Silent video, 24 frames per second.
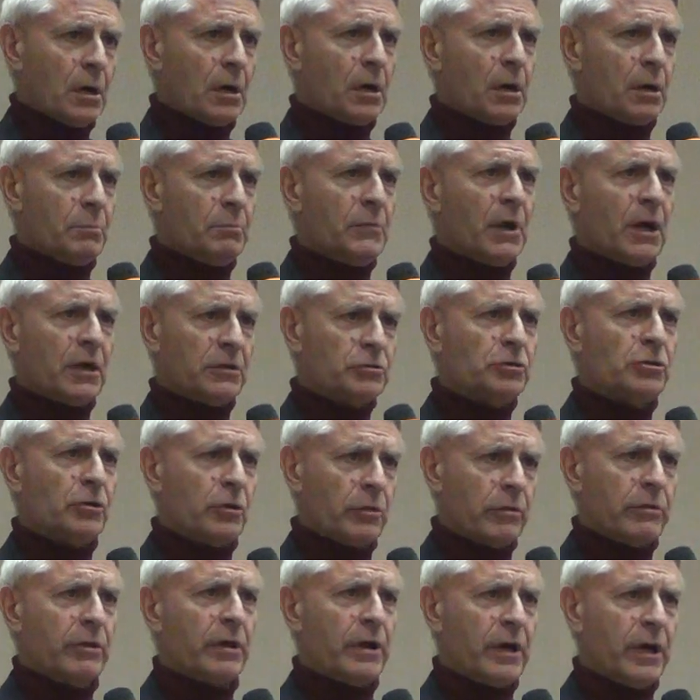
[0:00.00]
I'm not
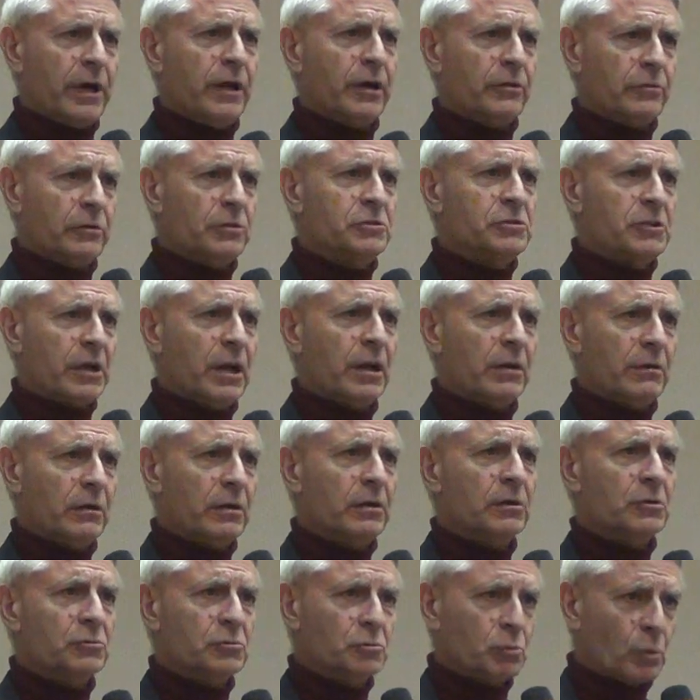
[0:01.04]
sure that I understand
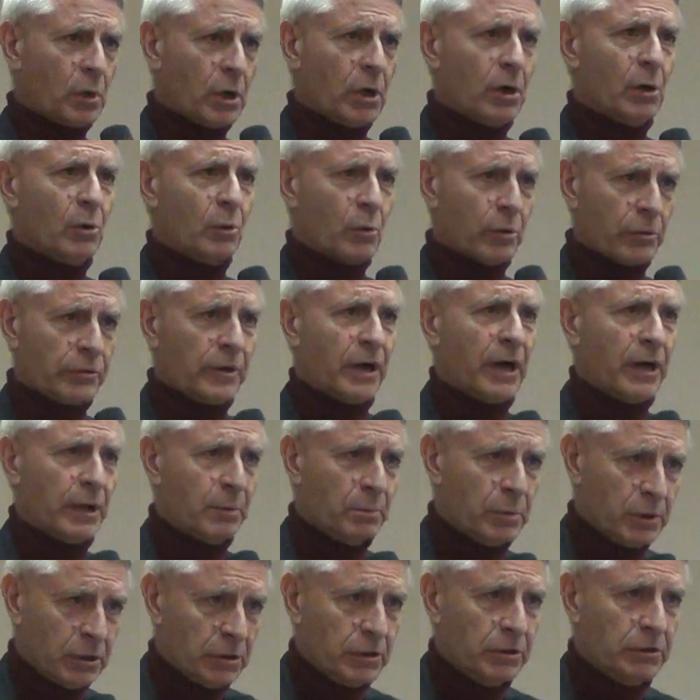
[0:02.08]
it as well with
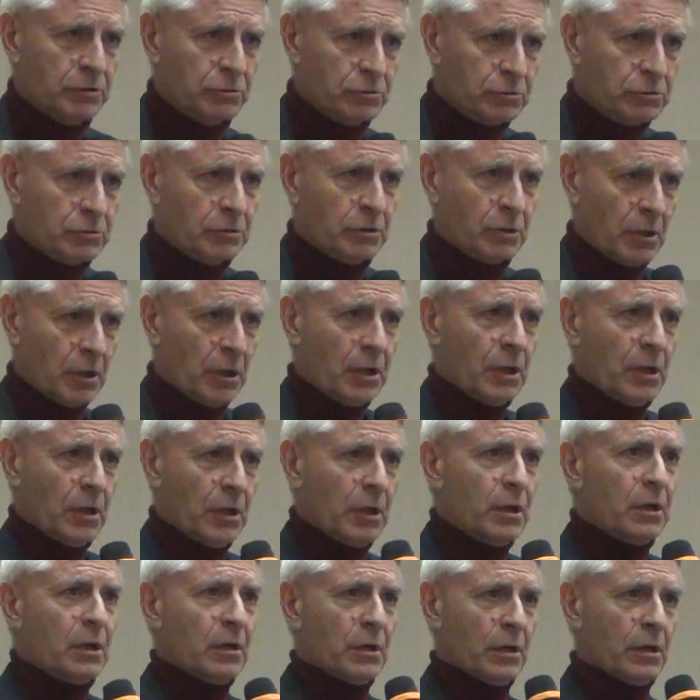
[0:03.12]
diabetes.
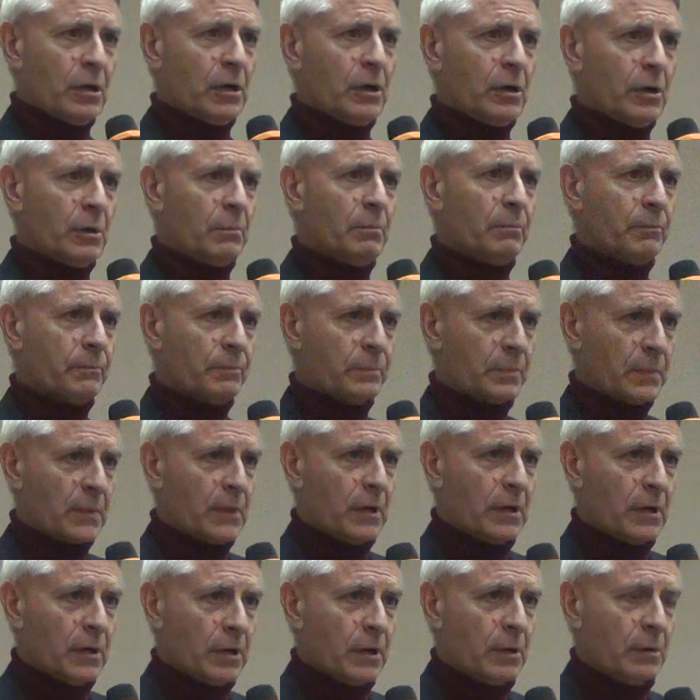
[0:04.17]
Um,
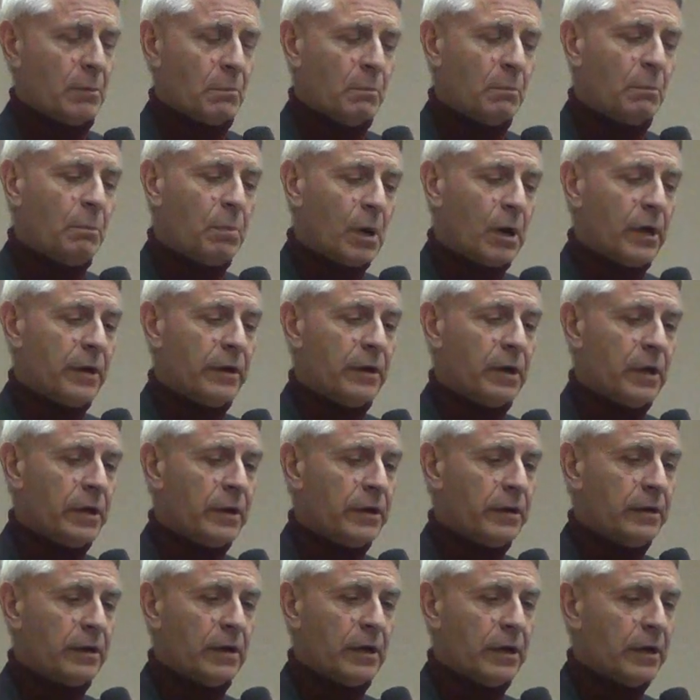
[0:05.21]
uh, but I,
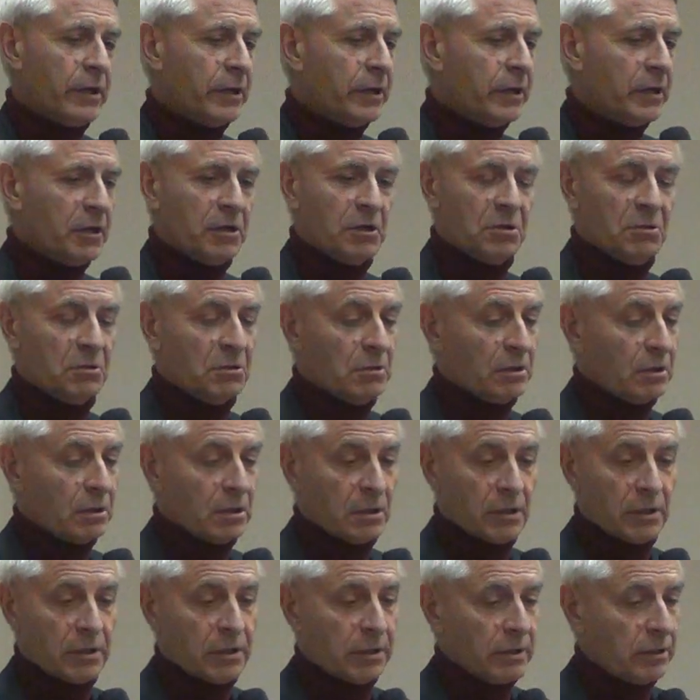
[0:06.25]
I, I,
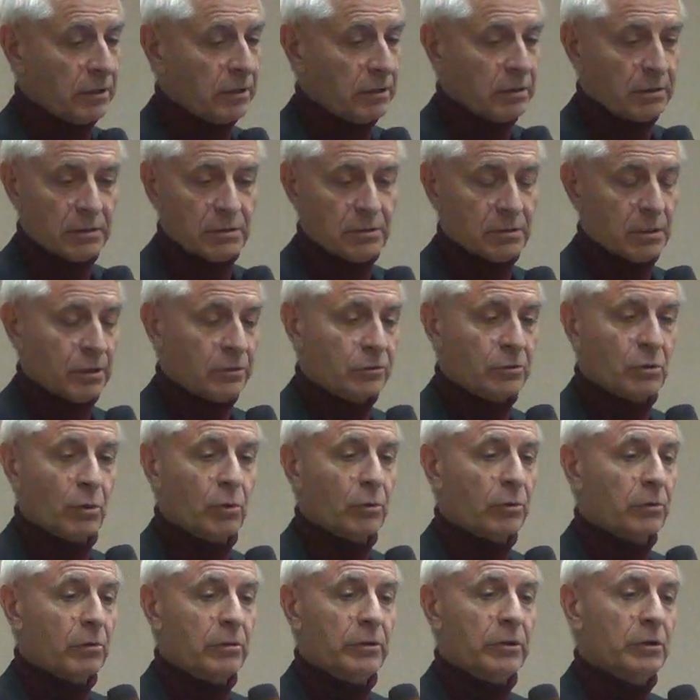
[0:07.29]
I uh,
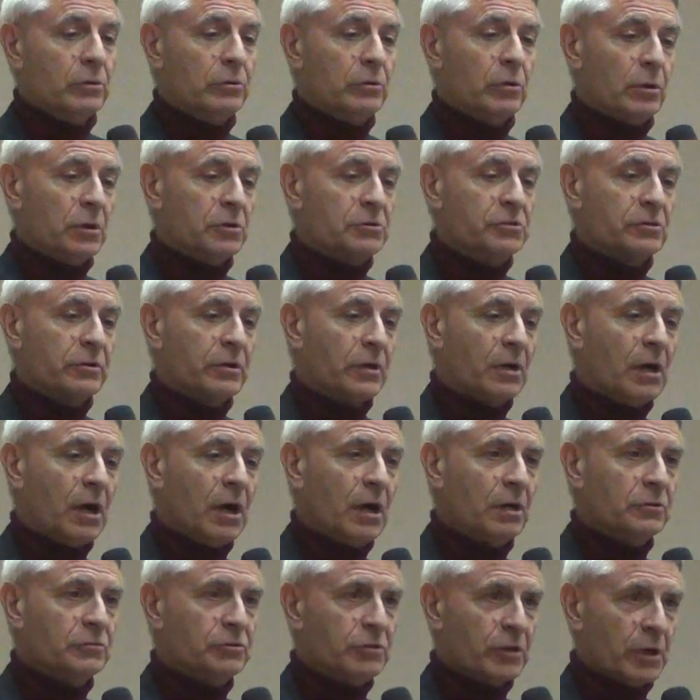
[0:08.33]
totally endorse the
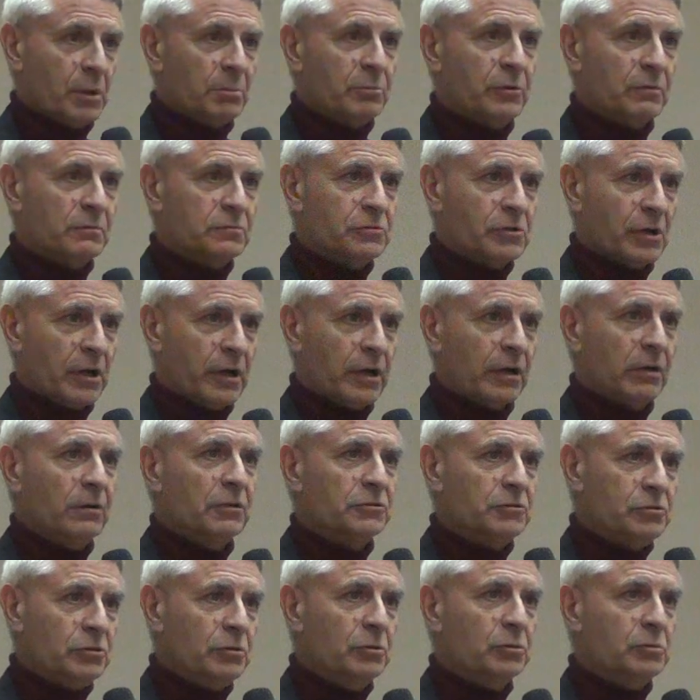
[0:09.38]
concept of saying
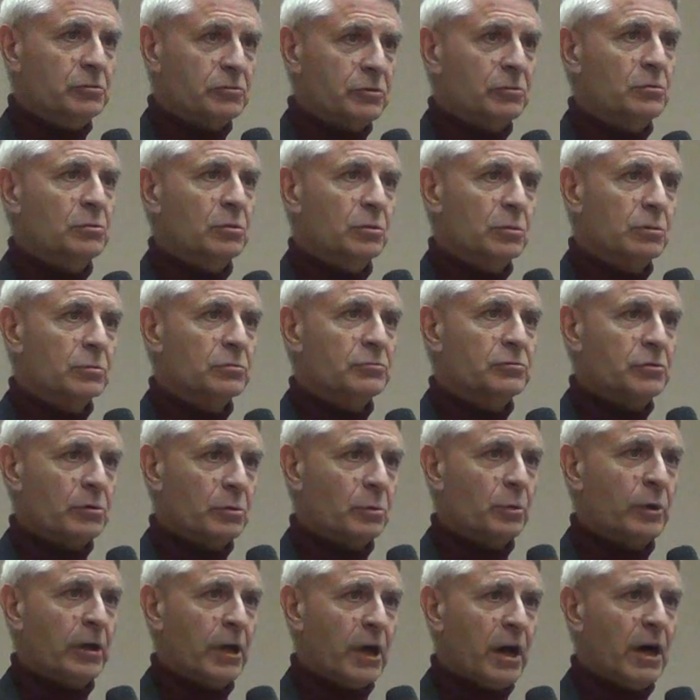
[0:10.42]
let's use the tools
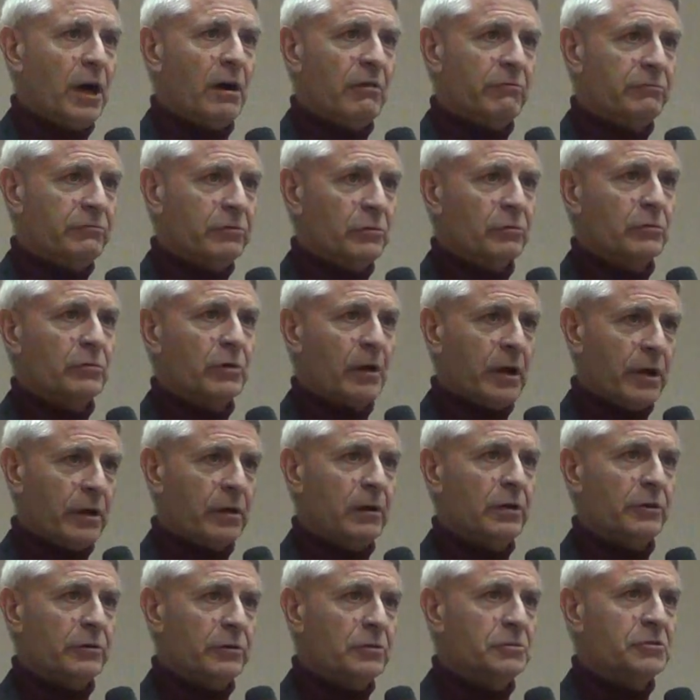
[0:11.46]
that we have to try to
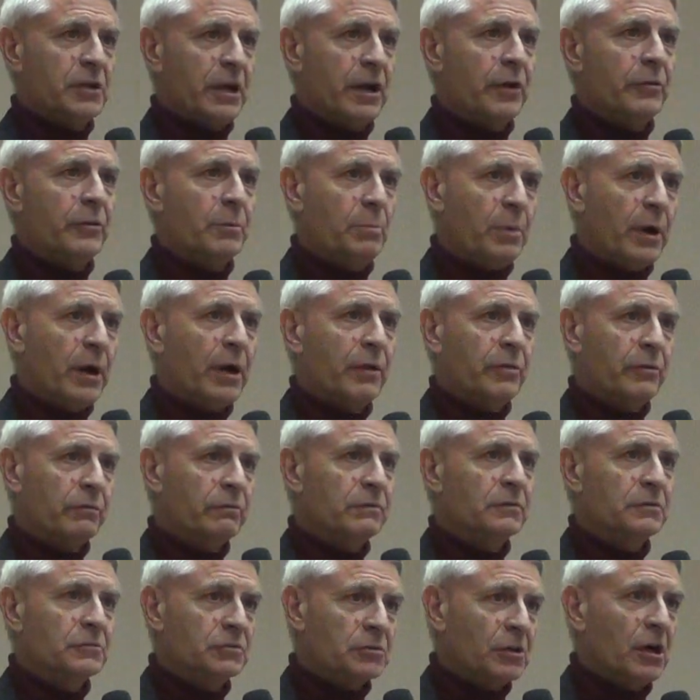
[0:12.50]
understand the
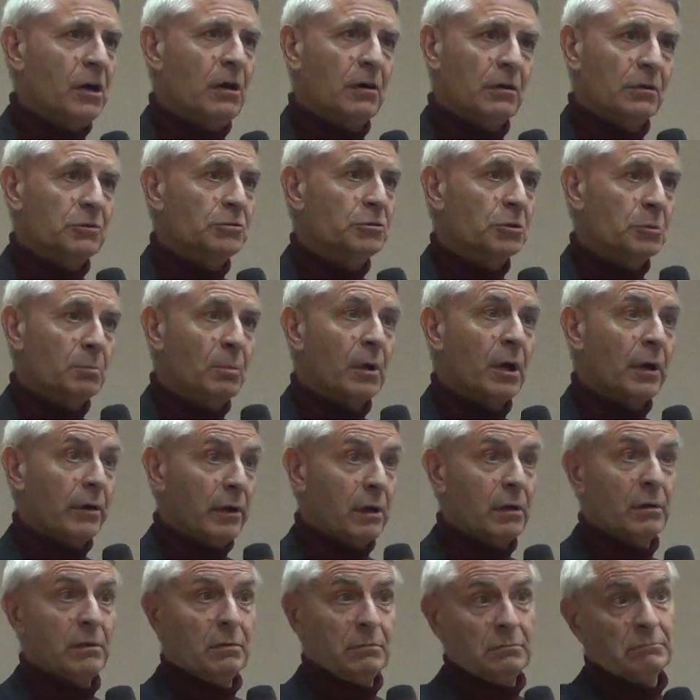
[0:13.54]
pathophysiology
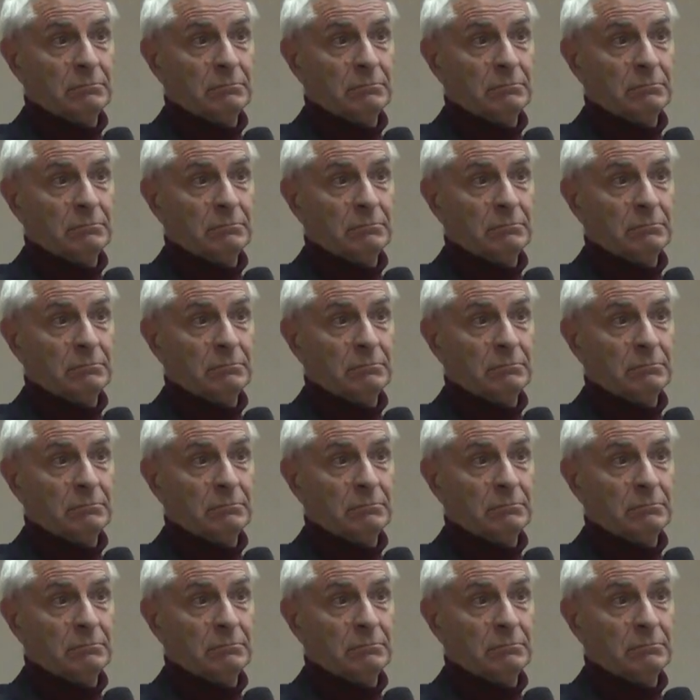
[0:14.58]
better.